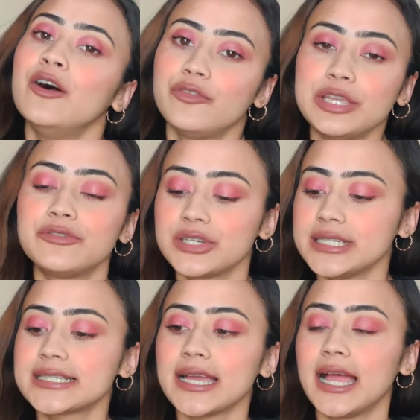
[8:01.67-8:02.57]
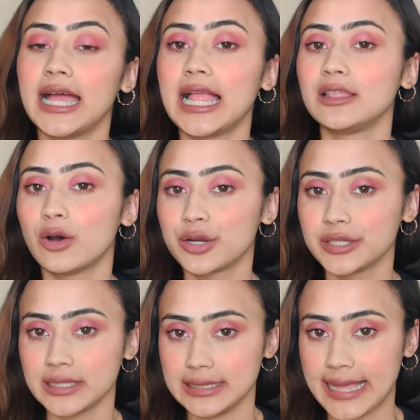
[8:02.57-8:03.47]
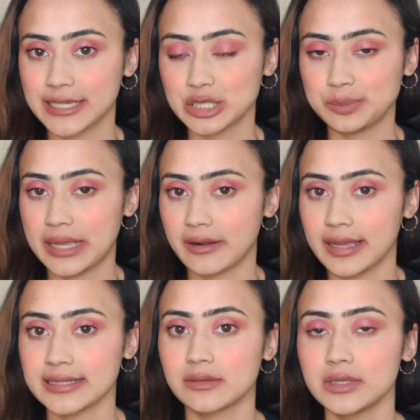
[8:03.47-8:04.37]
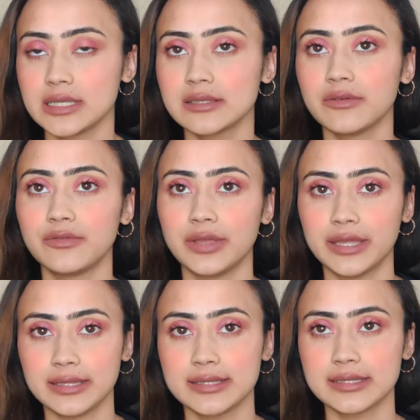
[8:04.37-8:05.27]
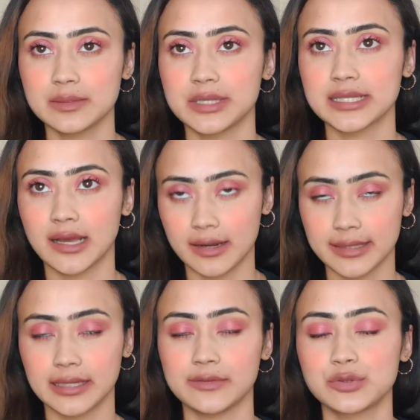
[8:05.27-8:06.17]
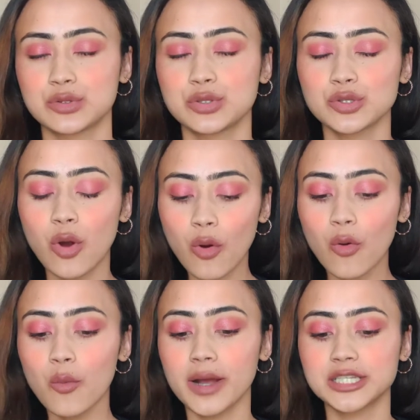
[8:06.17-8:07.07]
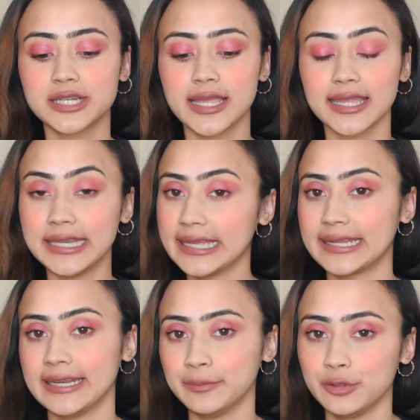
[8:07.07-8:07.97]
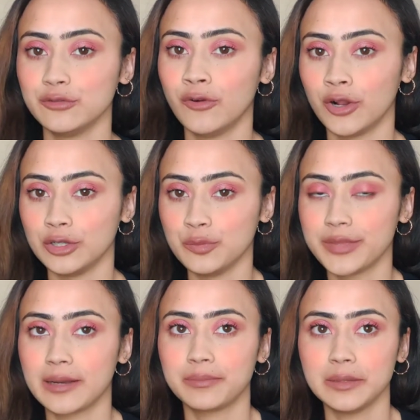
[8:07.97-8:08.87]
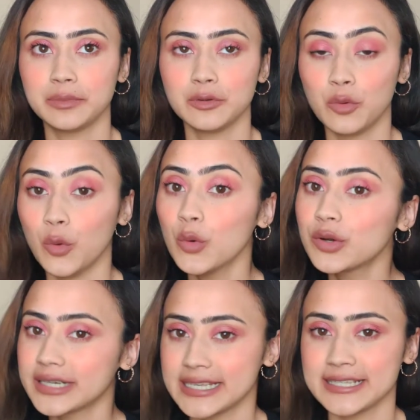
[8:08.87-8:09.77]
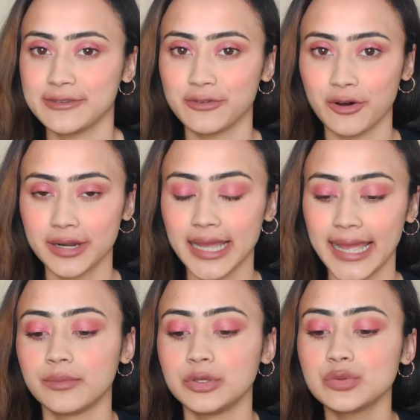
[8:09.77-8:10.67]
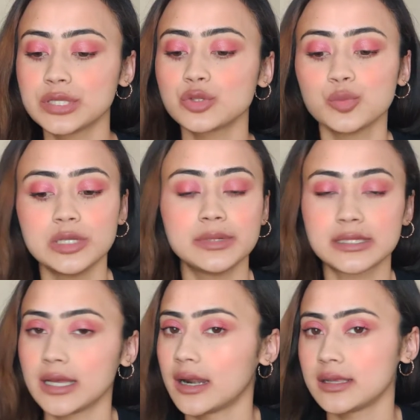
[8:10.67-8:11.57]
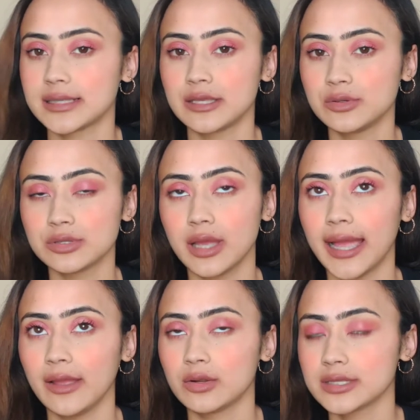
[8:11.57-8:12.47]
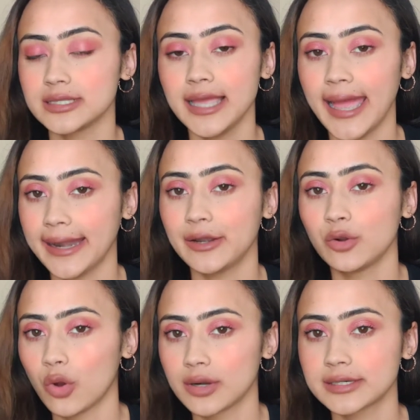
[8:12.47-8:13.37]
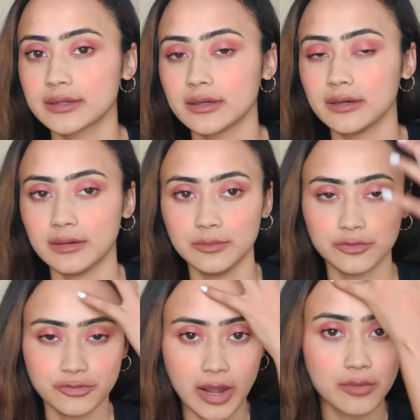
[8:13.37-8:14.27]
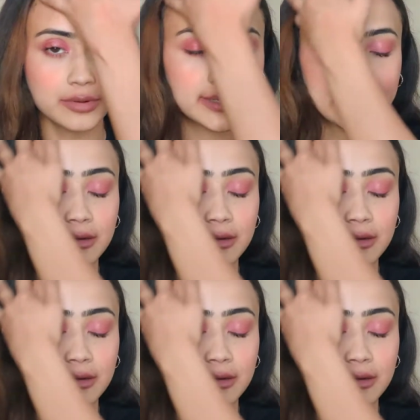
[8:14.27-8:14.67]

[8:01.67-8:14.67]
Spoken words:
favorite L'Oreal Lash Paradise. Now this is a mascara that gives so much like incredible volume that people go crazy for. I'm using so many mascaras. I honestly had not found